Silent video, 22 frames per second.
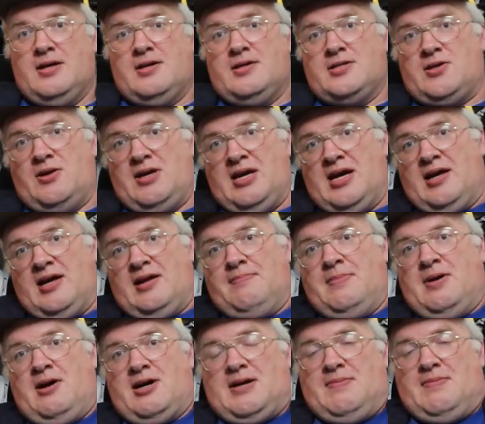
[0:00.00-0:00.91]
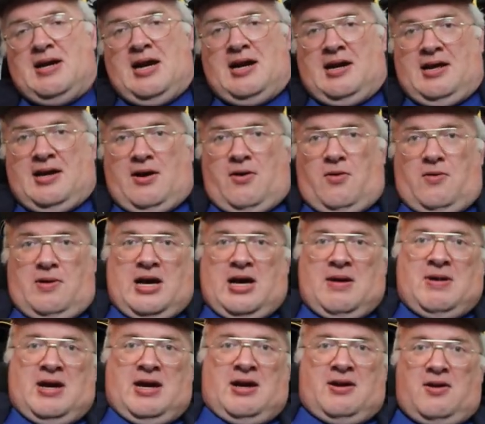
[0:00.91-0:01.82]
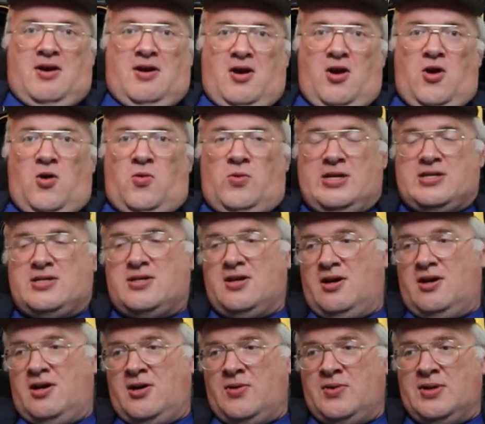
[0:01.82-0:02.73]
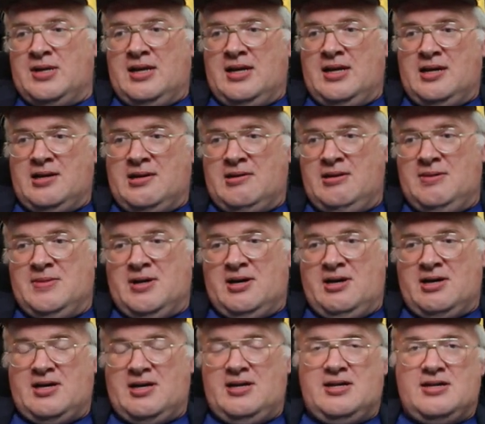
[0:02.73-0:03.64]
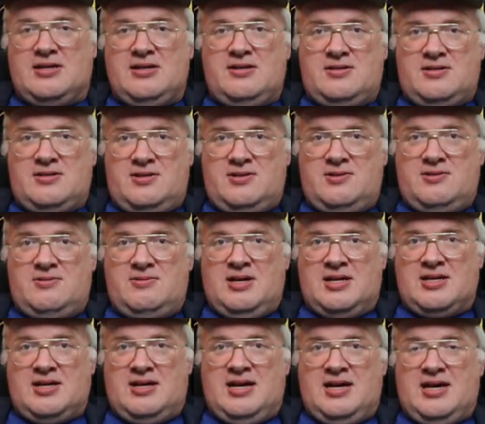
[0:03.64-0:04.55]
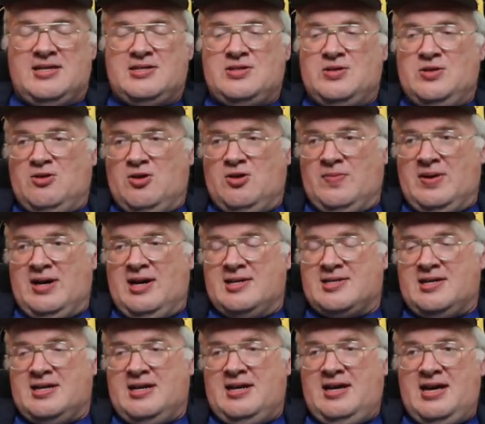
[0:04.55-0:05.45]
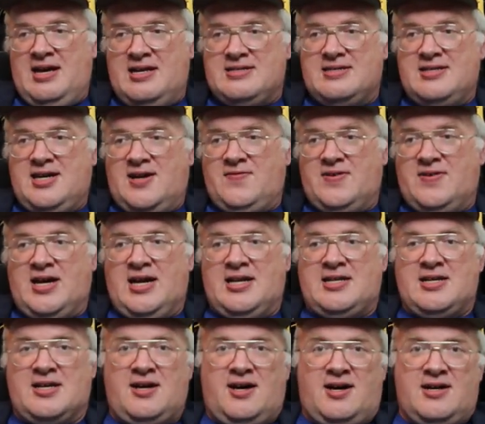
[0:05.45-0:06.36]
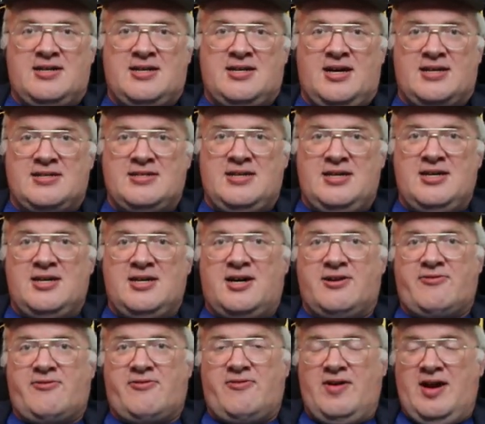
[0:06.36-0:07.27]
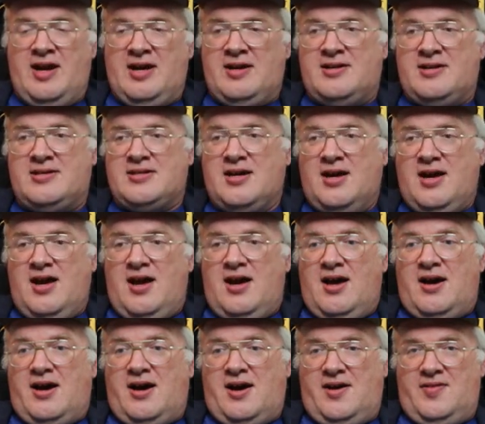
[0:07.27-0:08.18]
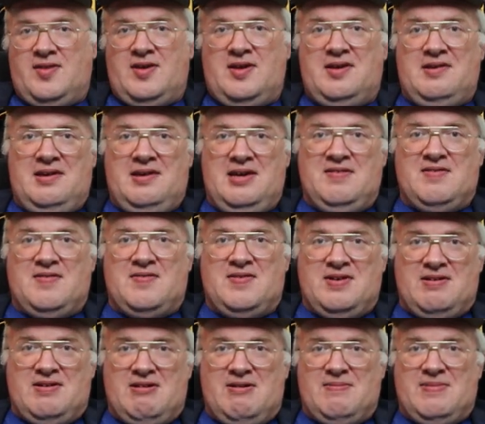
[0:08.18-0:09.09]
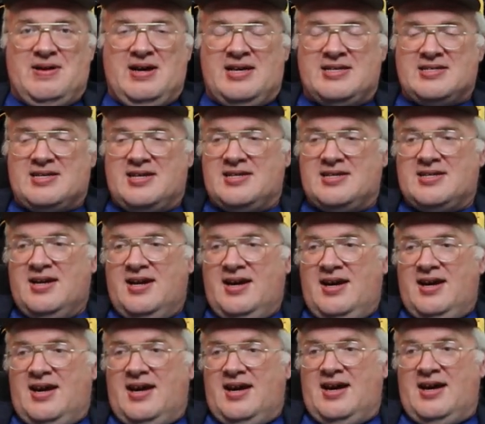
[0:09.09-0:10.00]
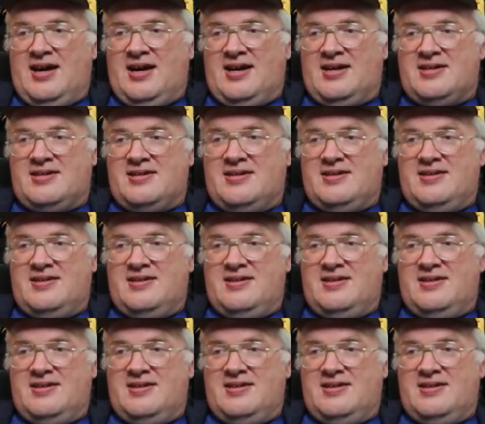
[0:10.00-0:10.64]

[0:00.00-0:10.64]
So yeah, Markomania. I mean, we saw what Lauri Markkanen can do at the last Eurobasket, and let's not forget the context. He got traded on the eve of Eurobasket, and